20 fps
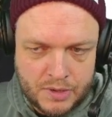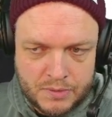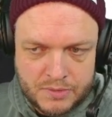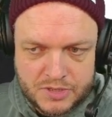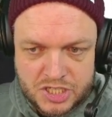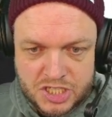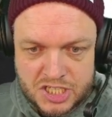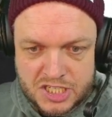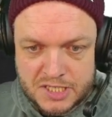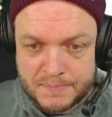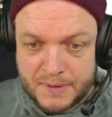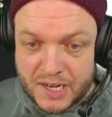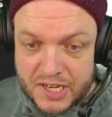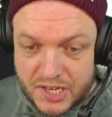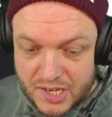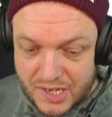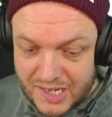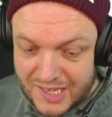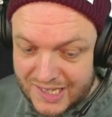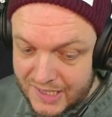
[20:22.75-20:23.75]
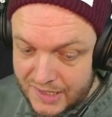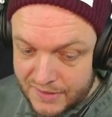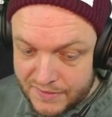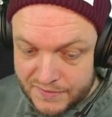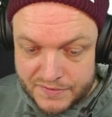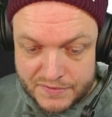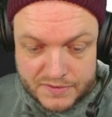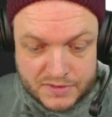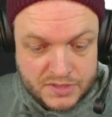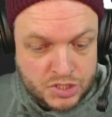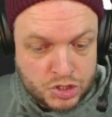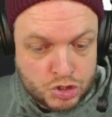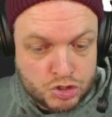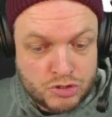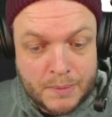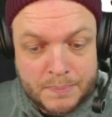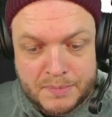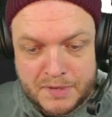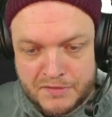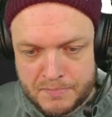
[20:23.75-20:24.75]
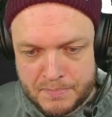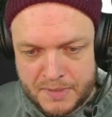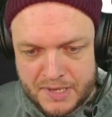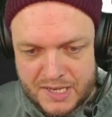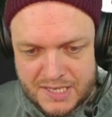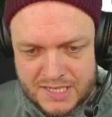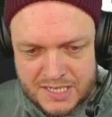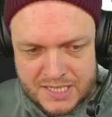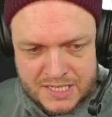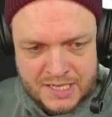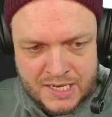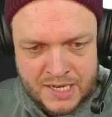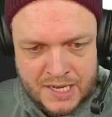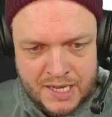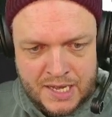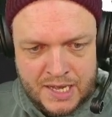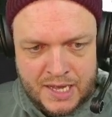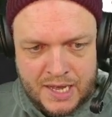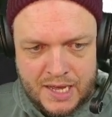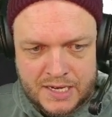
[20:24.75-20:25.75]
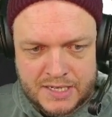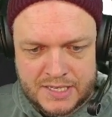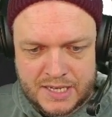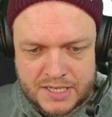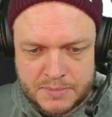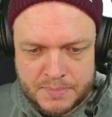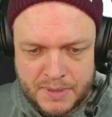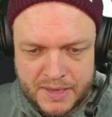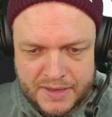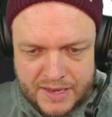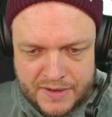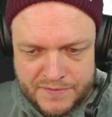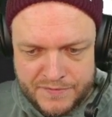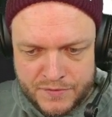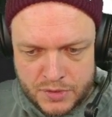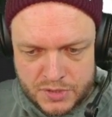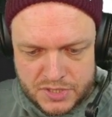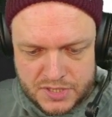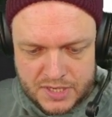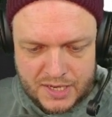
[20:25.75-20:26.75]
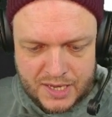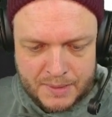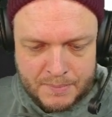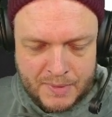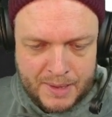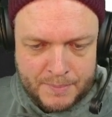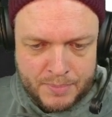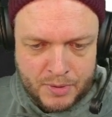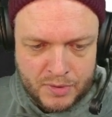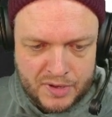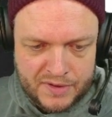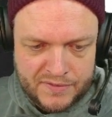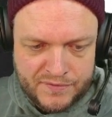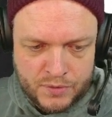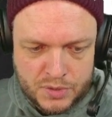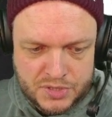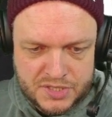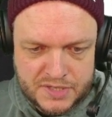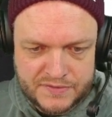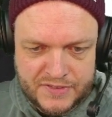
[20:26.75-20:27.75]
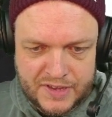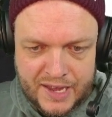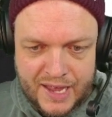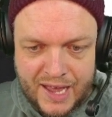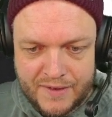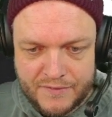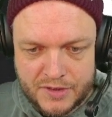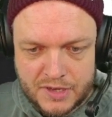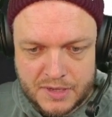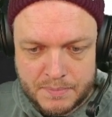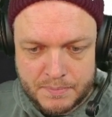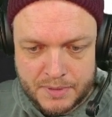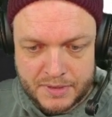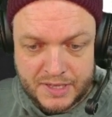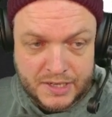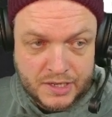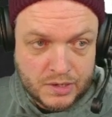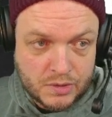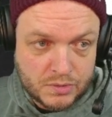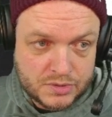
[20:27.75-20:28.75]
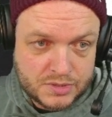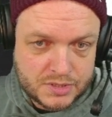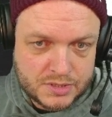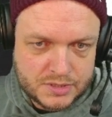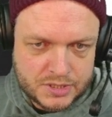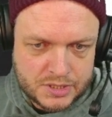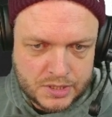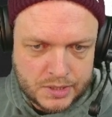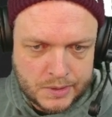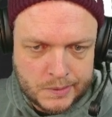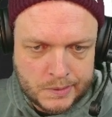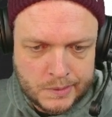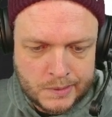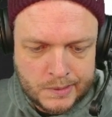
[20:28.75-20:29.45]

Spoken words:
speculative, disruptive piece, I decided to play that first and let my opponent force if they have it. But they don't, so,